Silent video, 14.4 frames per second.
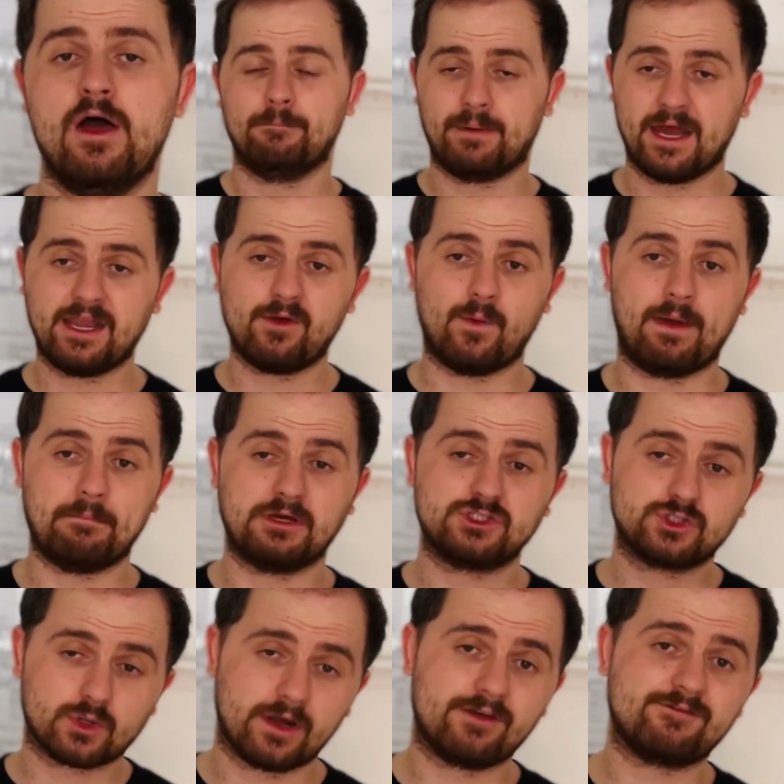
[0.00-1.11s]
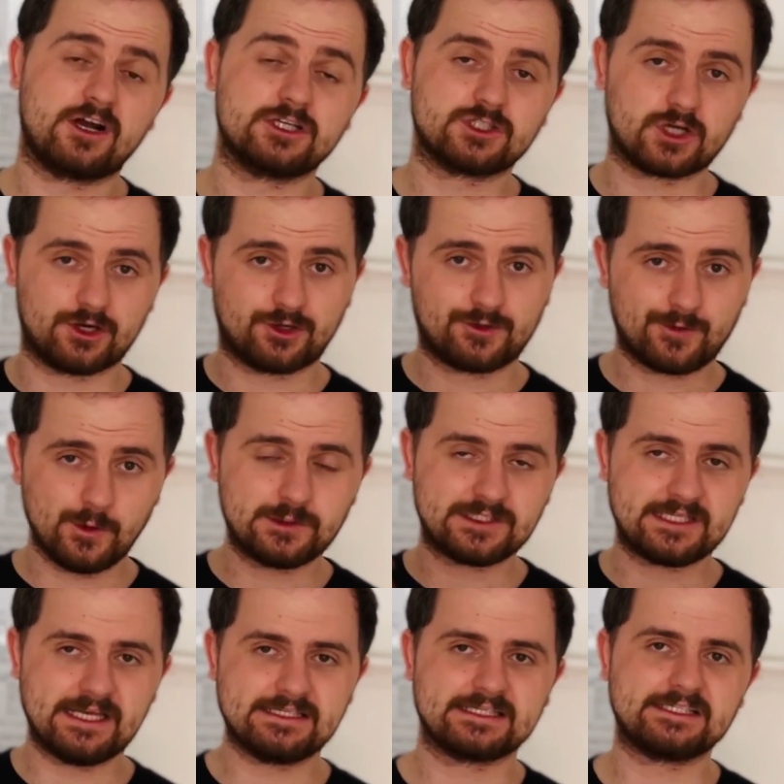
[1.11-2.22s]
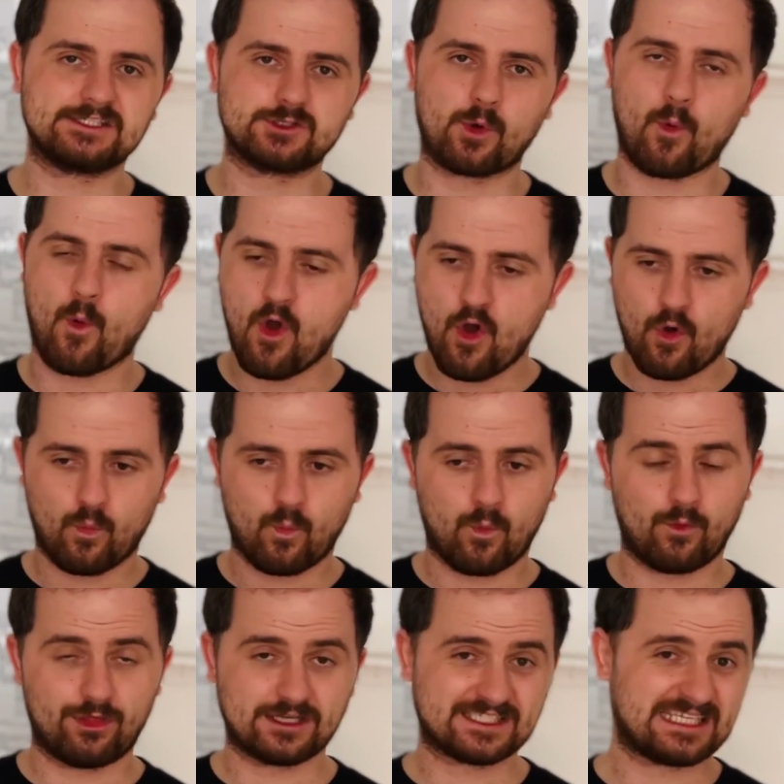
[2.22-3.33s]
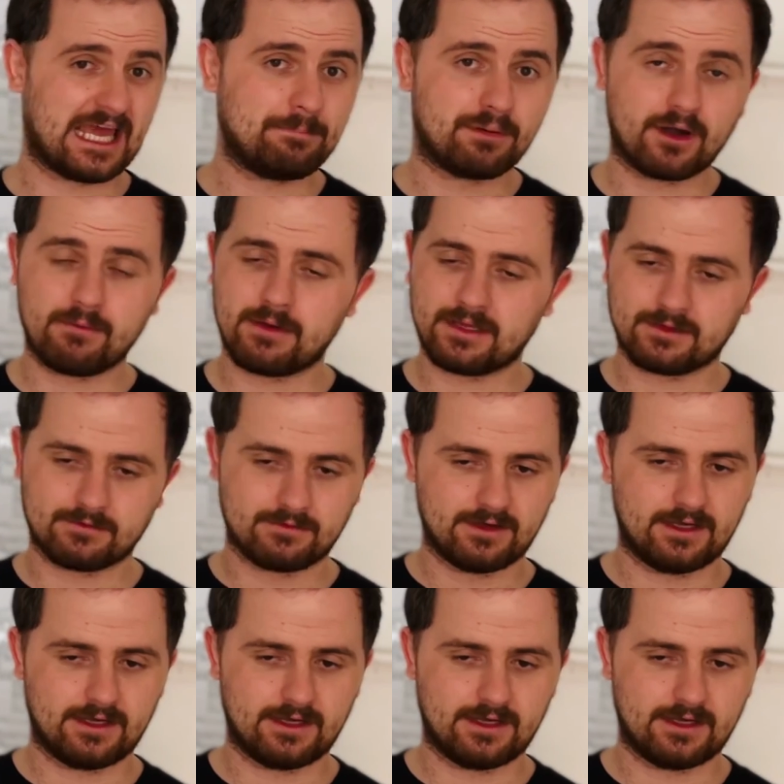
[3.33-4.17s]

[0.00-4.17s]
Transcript: But anyway, majority of ours are 2 seasons, so the state permit,